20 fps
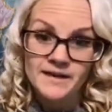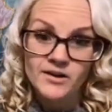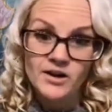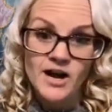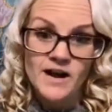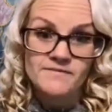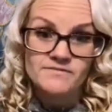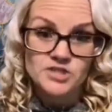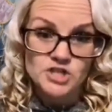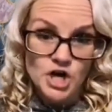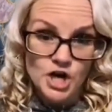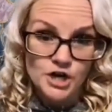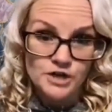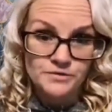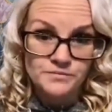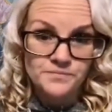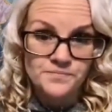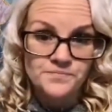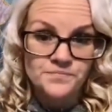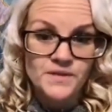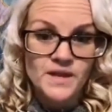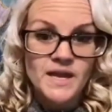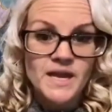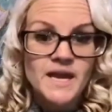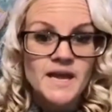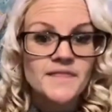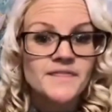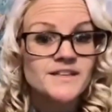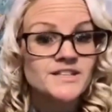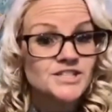graph chart.
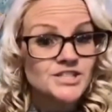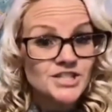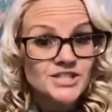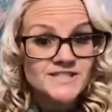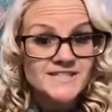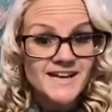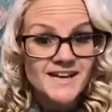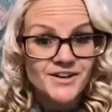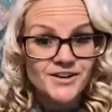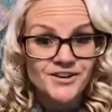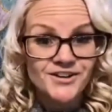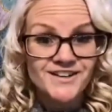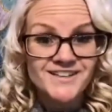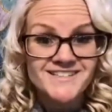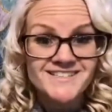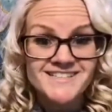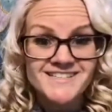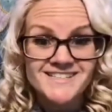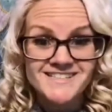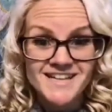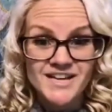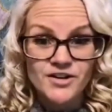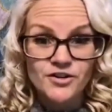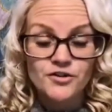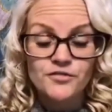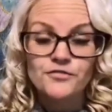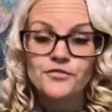The G center is the center